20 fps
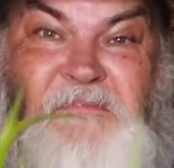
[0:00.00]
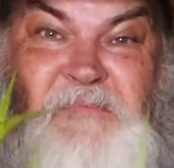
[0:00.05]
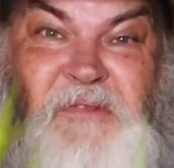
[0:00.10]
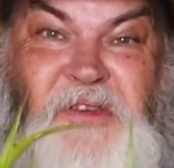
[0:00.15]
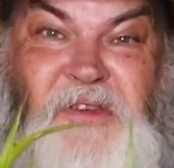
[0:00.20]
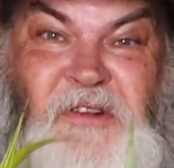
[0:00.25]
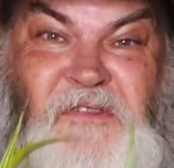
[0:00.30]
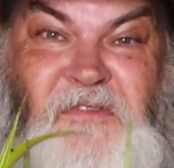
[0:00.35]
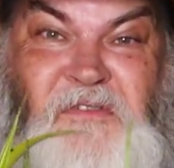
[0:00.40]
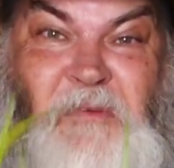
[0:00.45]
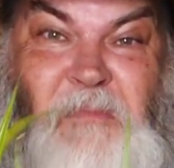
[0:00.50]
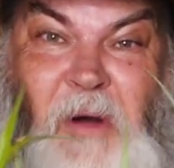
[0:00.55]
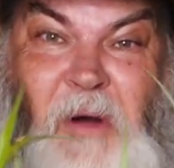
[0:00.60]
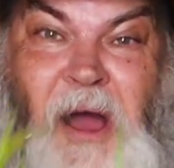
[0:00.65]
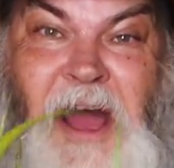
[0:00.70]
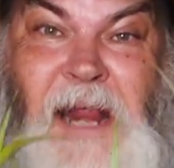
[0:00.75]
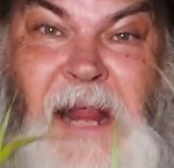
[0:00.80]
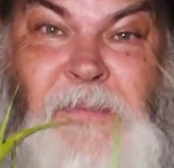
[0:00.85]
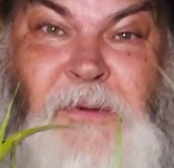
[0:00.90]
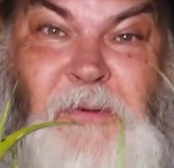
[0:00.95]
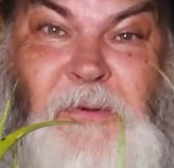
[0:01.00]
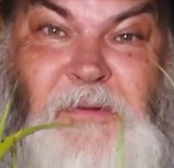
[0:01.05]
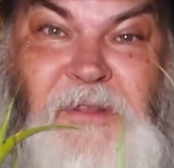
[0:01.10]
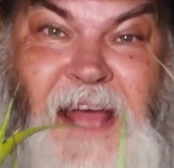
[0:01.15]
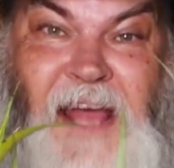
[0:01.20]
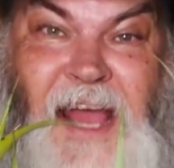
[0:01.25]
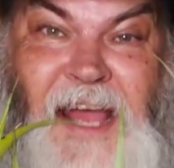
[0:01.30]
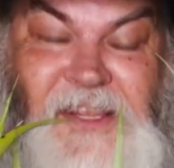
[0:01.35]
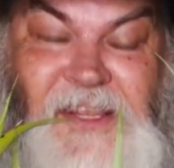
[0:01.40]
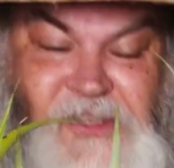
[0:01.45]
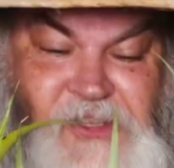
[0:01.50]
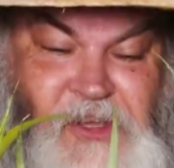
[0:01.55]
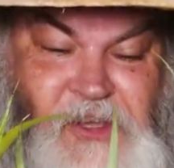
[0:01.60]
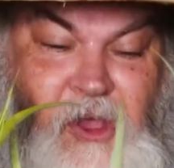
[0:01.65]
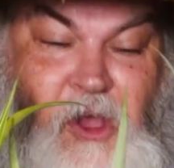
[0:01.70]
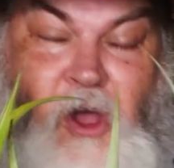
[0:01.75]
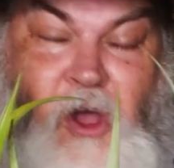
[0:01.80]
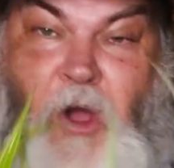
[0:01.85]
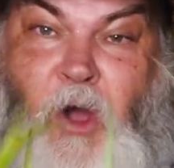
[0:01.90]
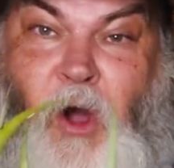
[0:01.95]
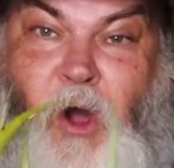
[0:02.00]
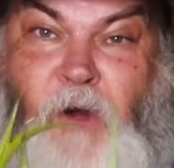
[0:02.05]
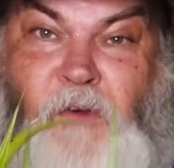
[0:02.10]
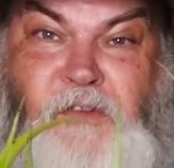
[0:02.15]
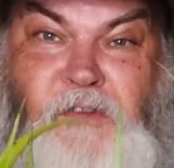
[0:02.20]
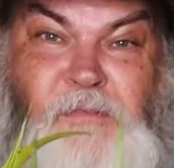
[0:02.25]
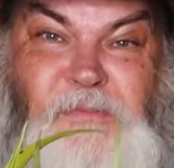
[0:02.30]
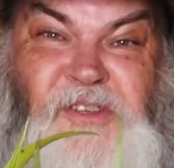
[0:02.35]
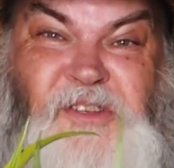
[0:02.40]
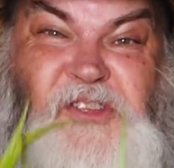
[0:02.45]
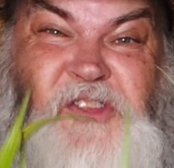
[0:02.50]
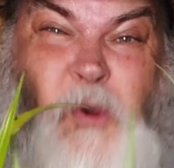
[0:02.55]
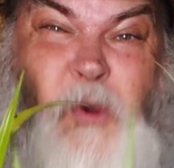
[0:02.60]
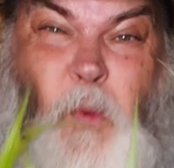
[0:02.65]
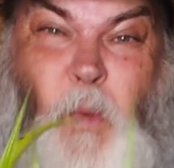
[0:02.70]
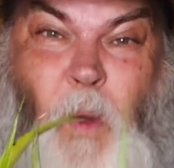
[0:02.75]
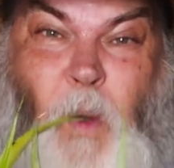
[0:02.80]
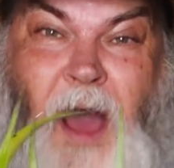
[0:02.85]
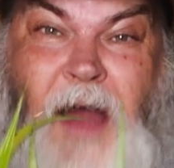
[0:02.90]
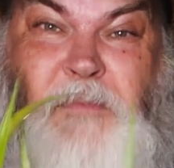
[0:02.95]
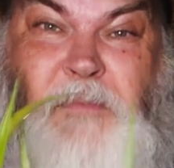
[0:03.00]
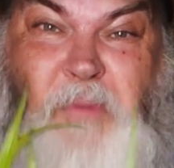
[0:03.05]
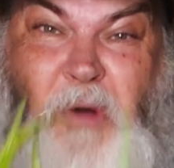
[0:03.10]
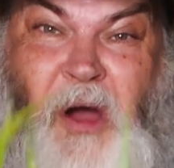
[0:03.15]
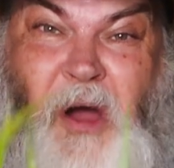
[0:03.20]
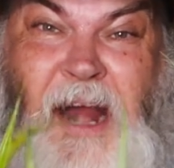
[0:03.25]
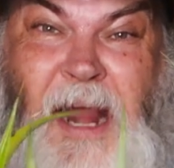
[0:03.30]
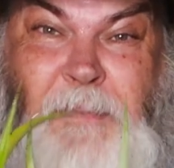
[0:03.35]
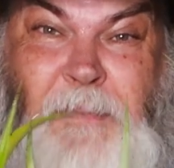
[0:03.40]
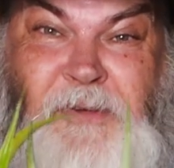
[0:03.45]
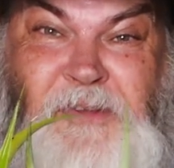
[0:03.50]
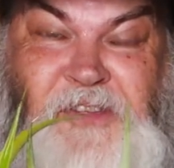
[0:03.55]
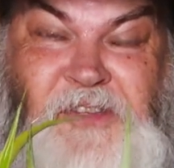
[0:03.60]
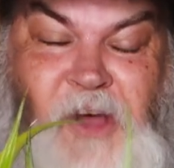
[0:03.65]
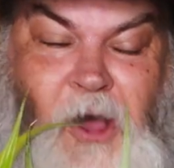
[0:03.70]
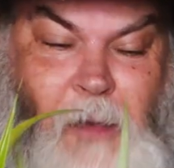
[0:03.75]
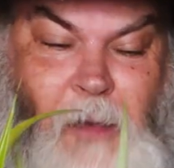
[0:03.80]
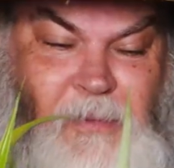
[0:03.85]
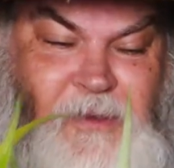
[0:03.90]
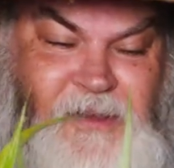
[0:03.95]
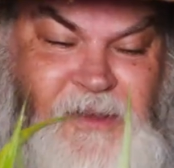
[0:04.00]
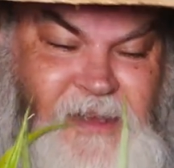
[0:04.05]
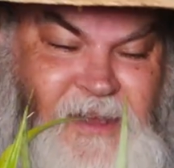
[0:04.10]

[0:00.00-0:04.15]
beautiful pineapple plants, all from just the one pineapple top.